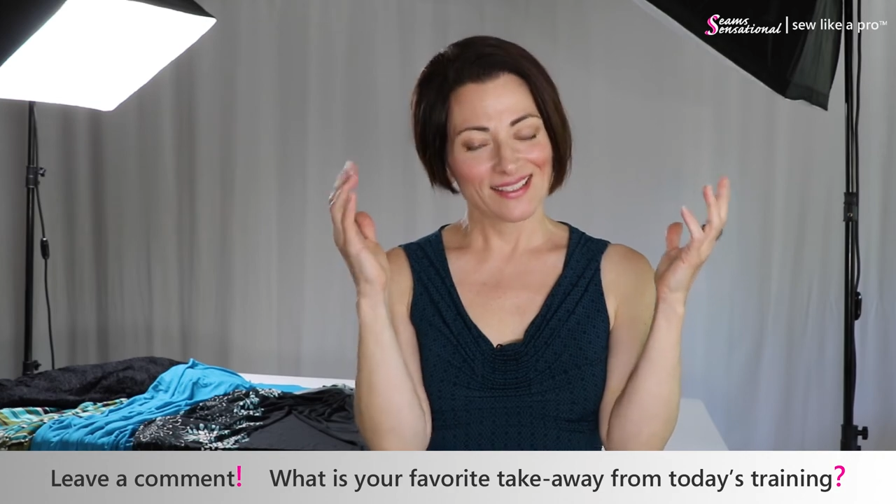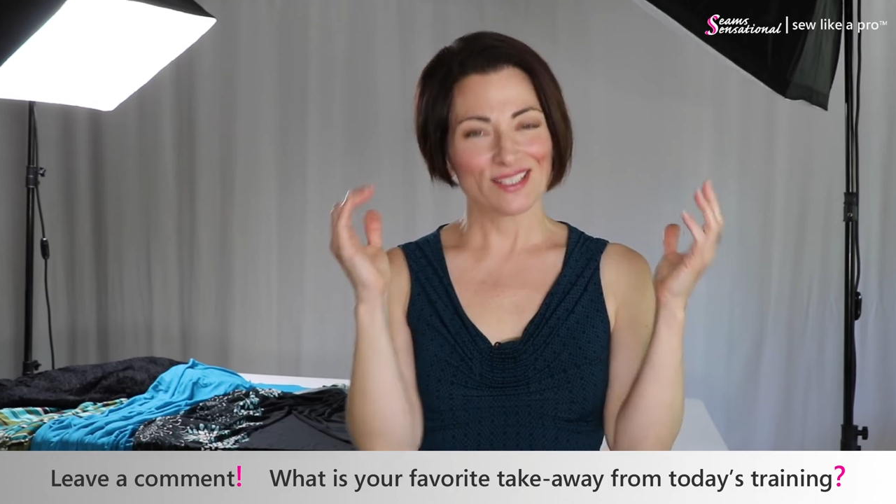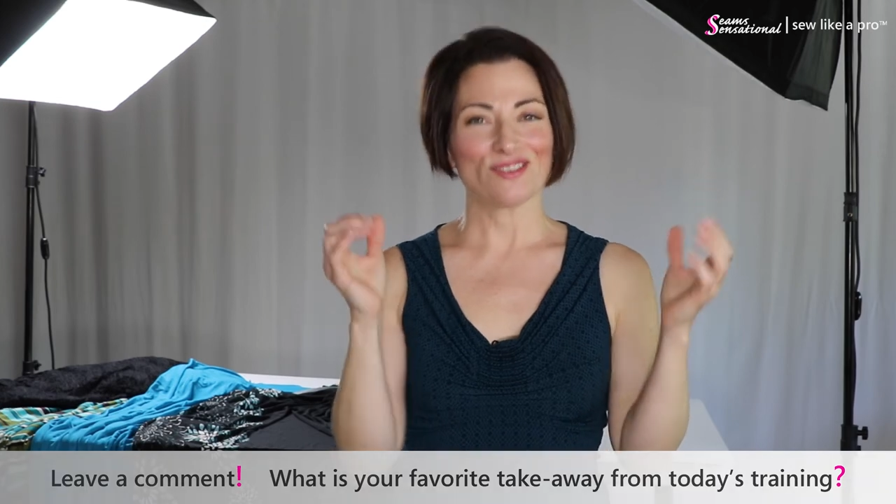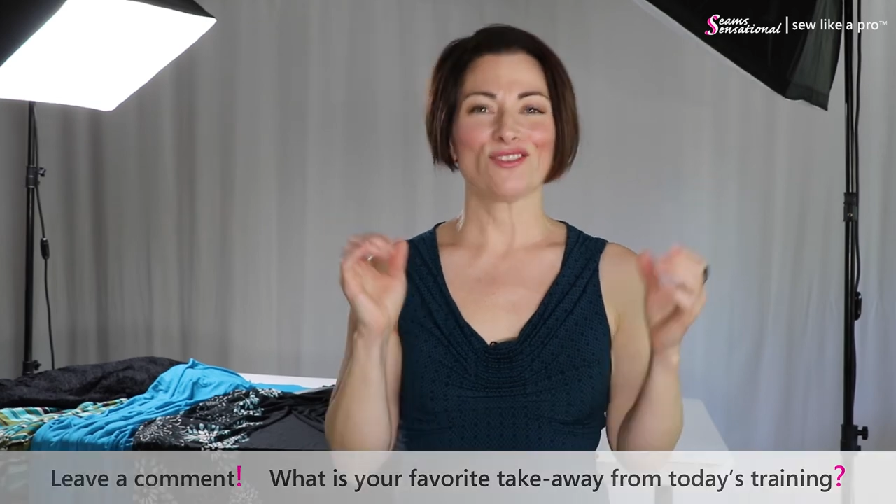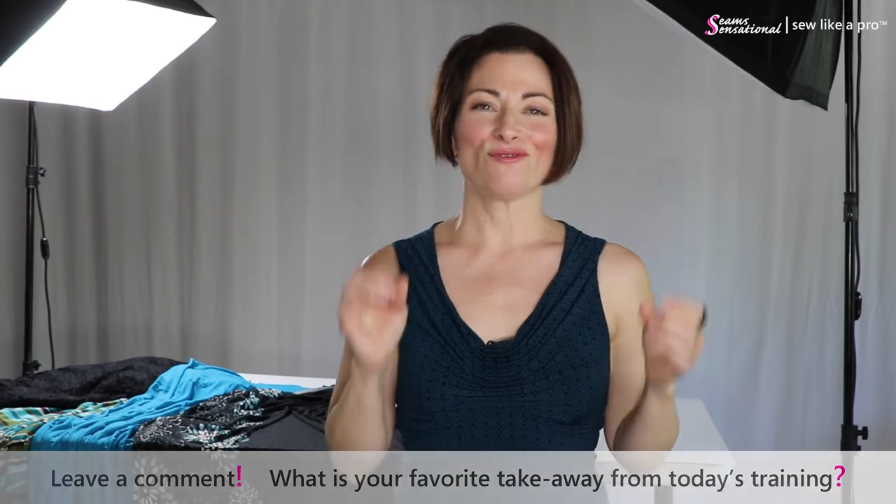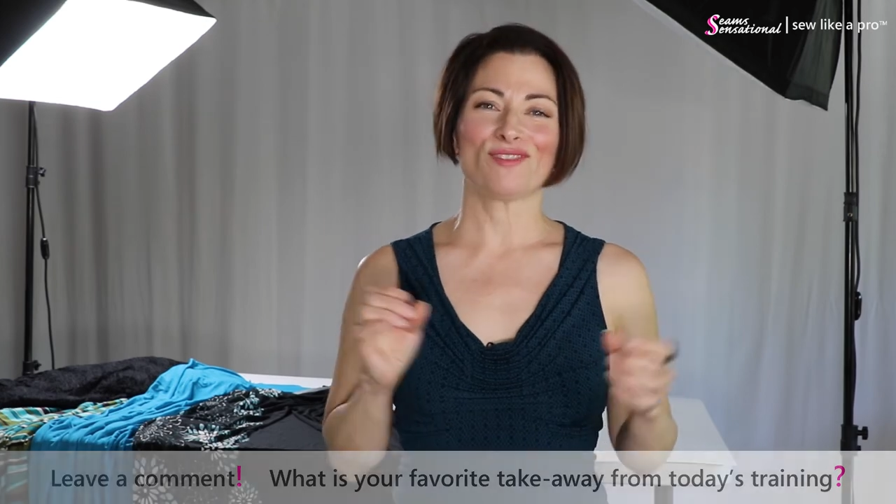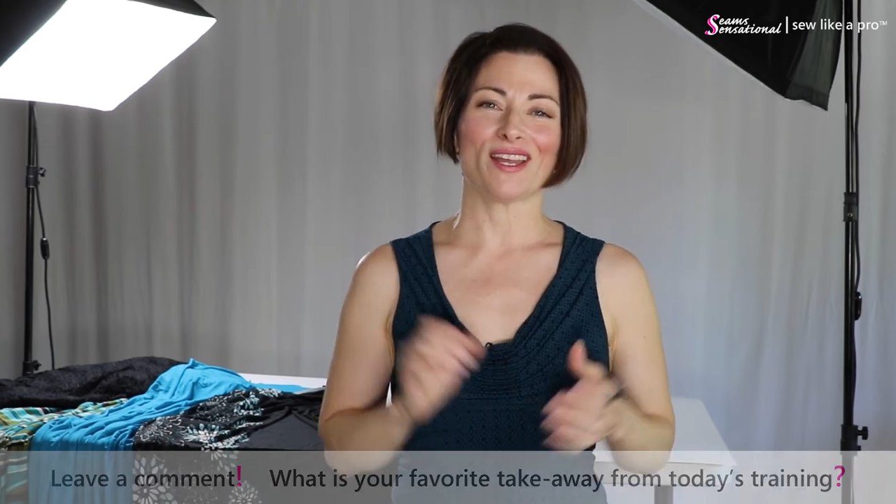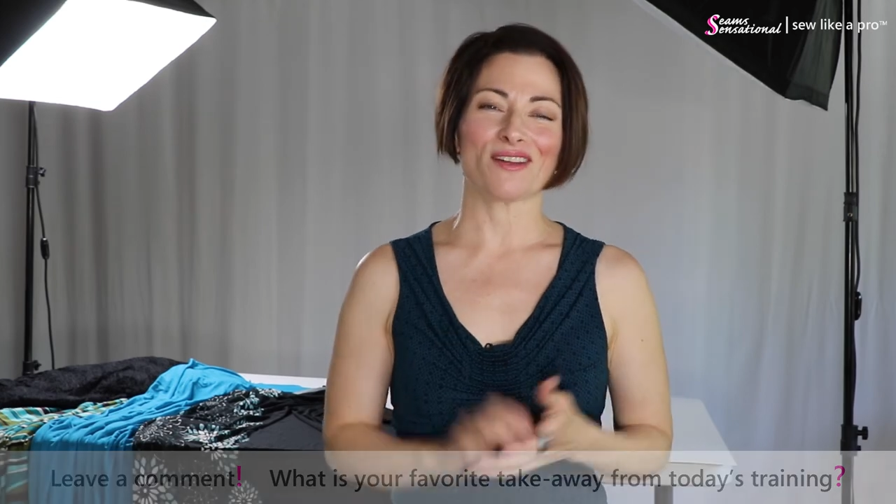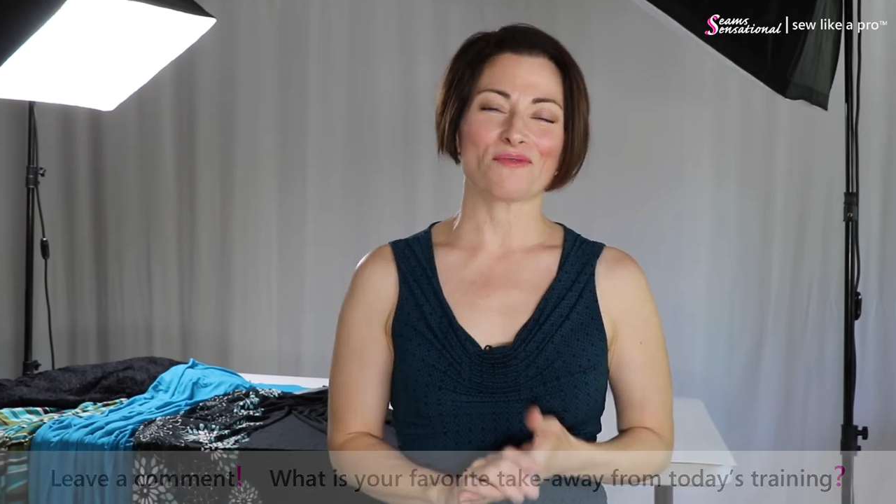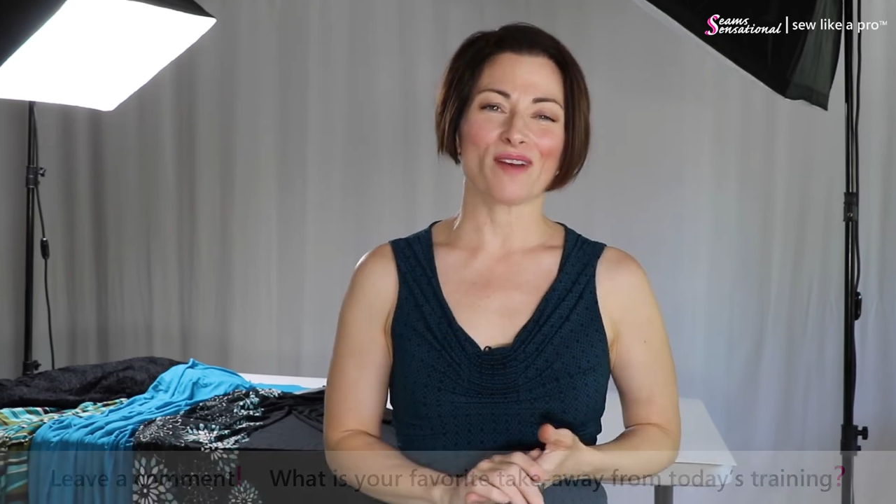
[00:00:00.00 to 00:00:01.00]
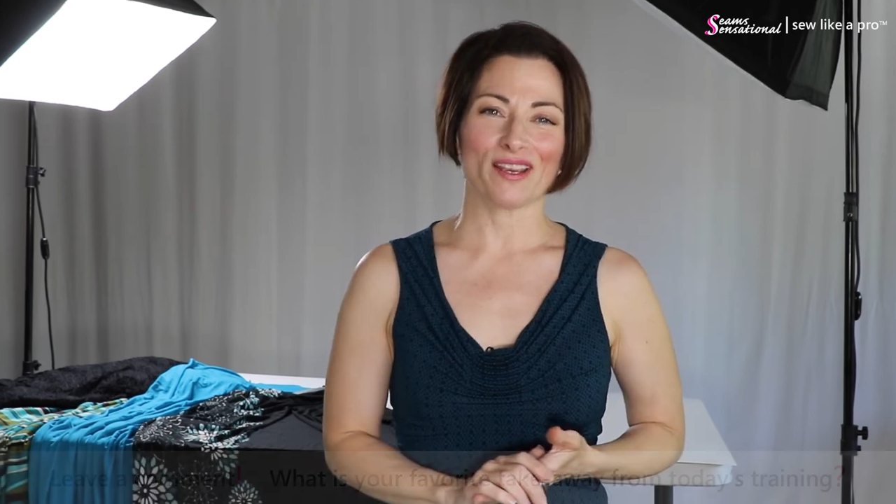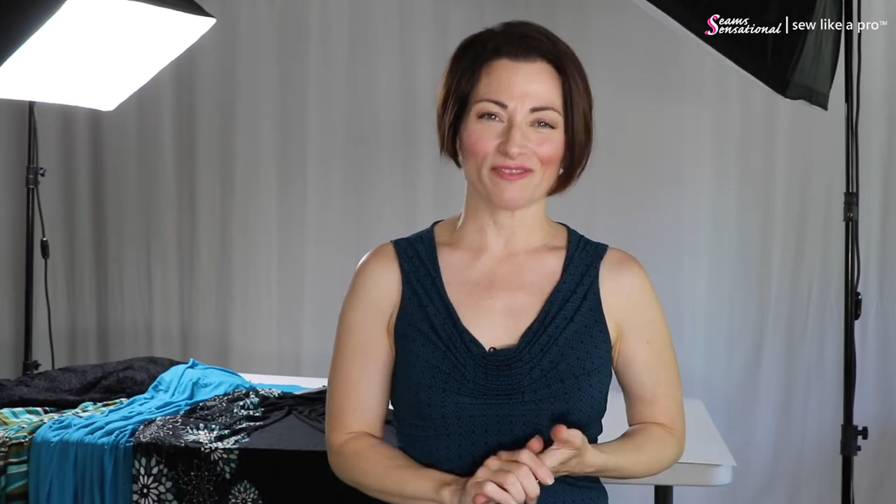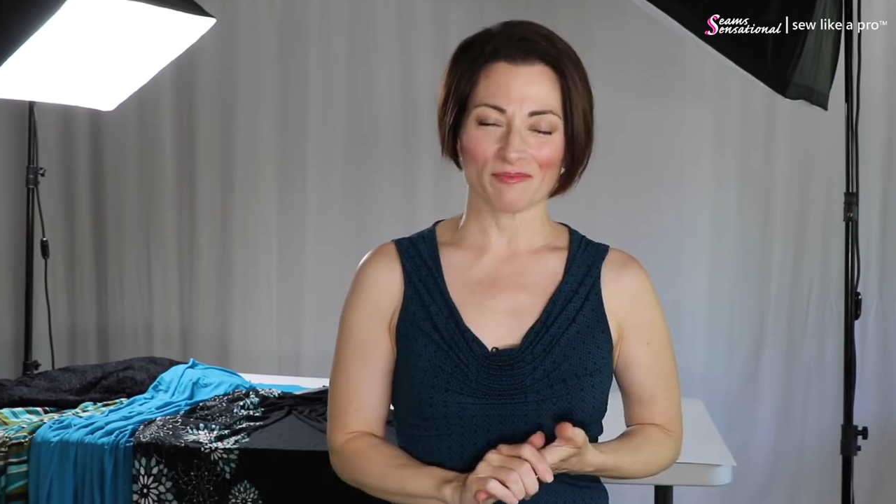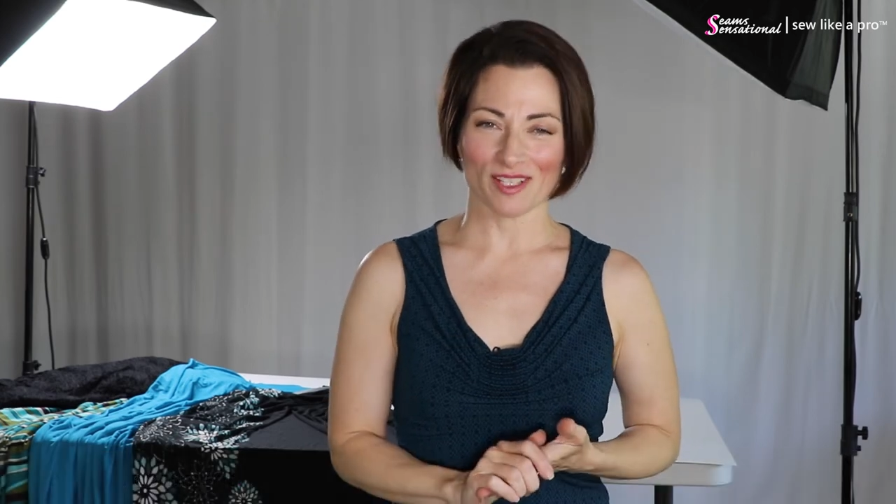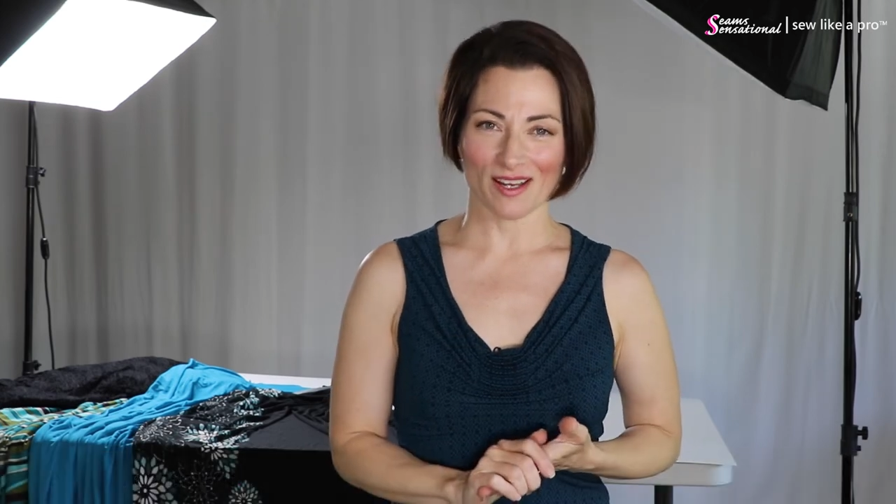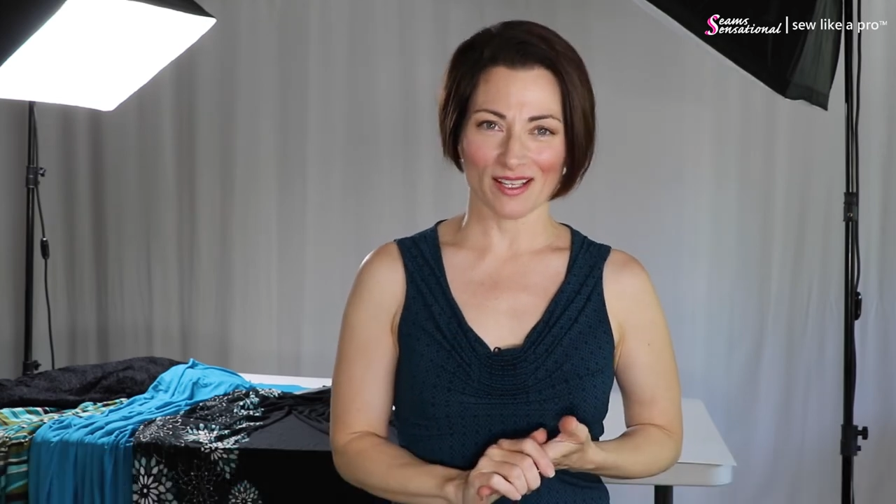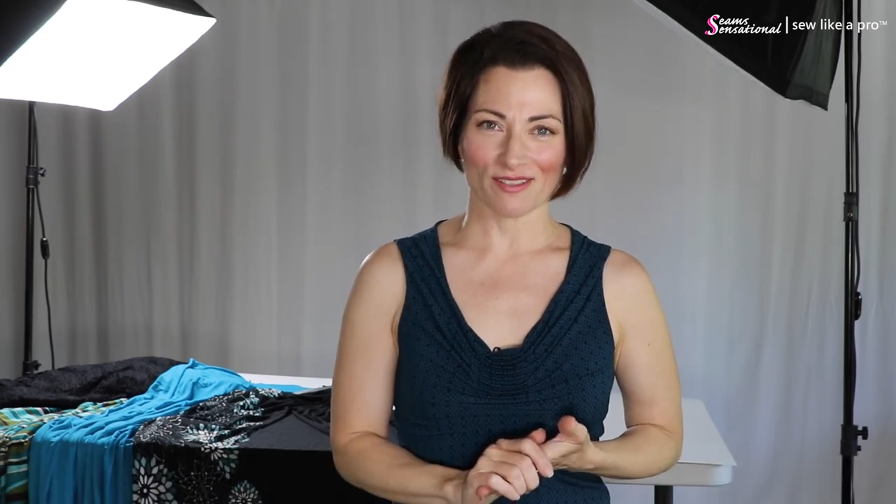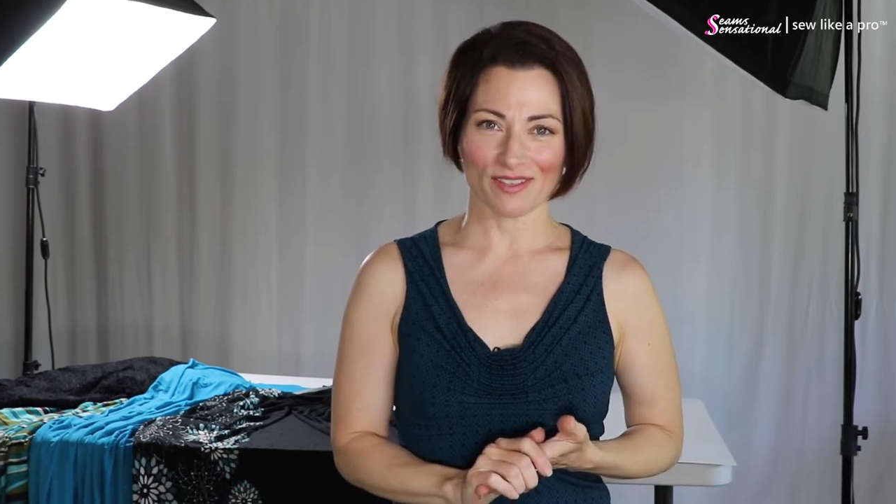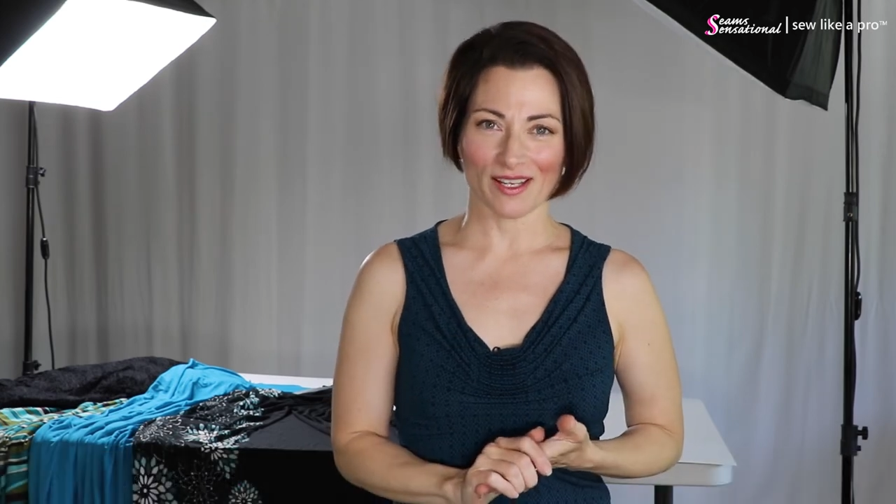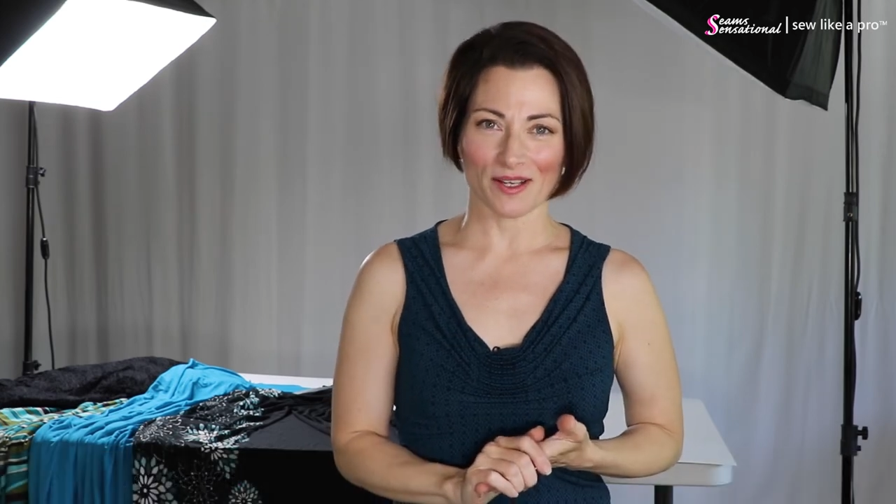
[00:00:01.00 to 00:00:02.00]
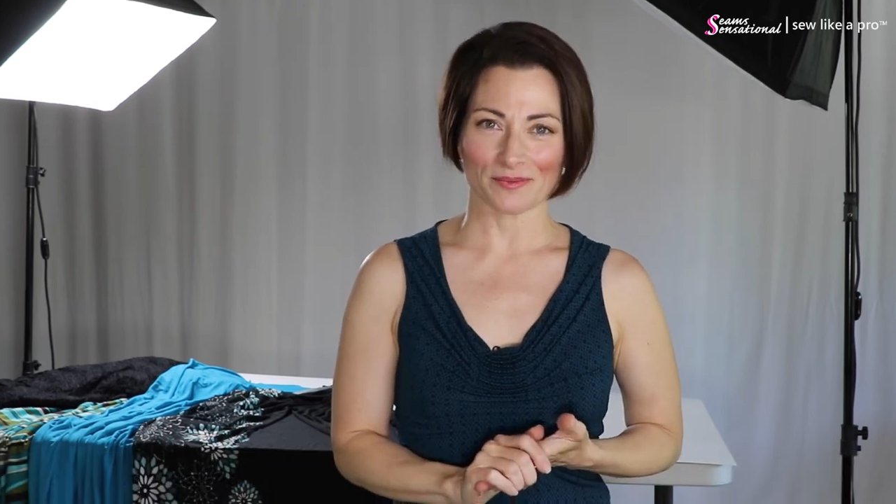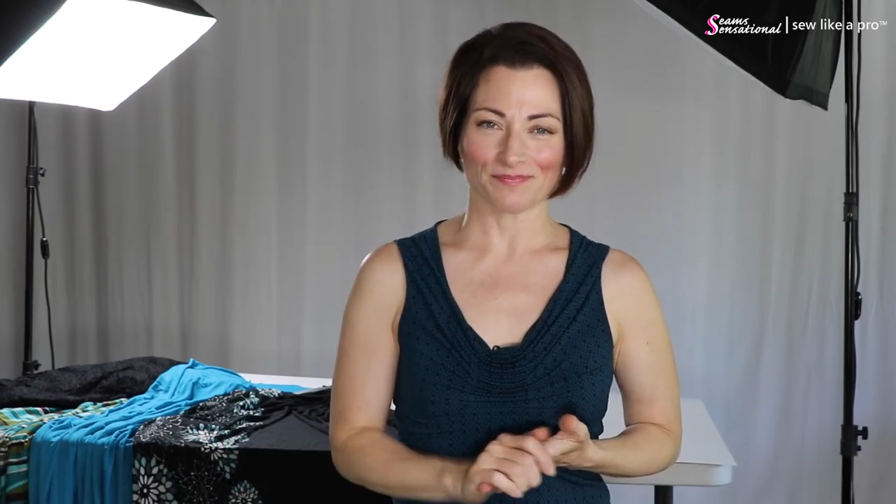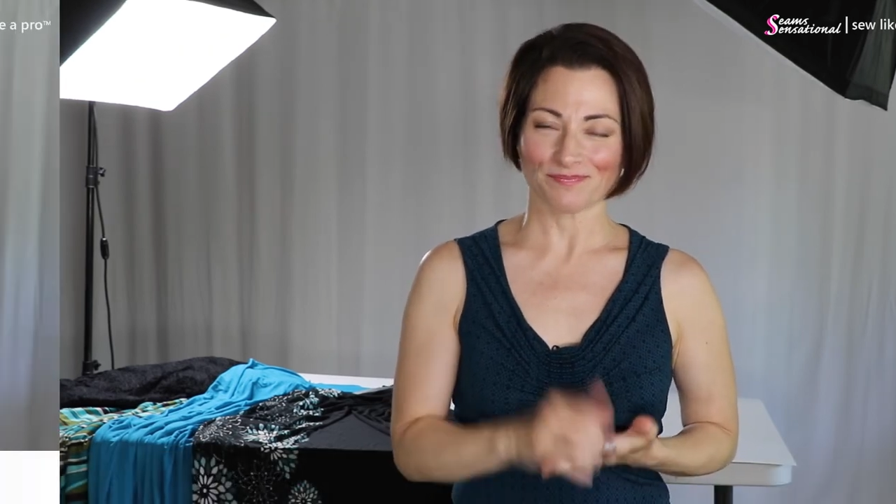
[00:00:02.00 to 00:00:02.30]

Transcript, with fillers: did you take away from today's video?